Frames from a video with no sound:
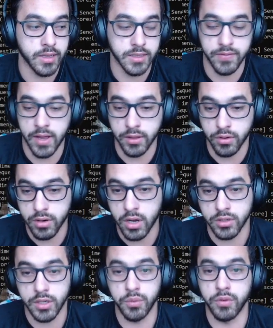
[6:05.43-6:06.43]
is valid or
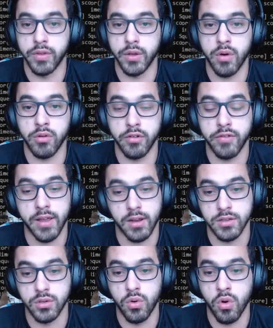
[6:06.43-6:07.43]
not. It will figure out the
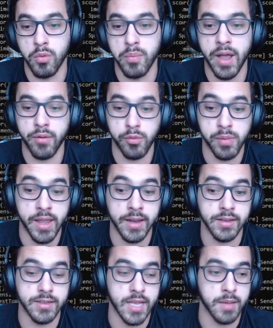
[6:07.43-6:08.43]
final score by
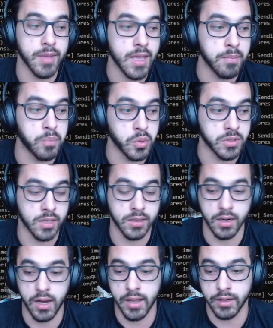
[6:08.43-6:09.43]
replaying the same inputs that
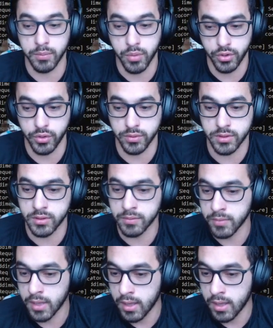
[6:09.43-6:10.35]
the client produced.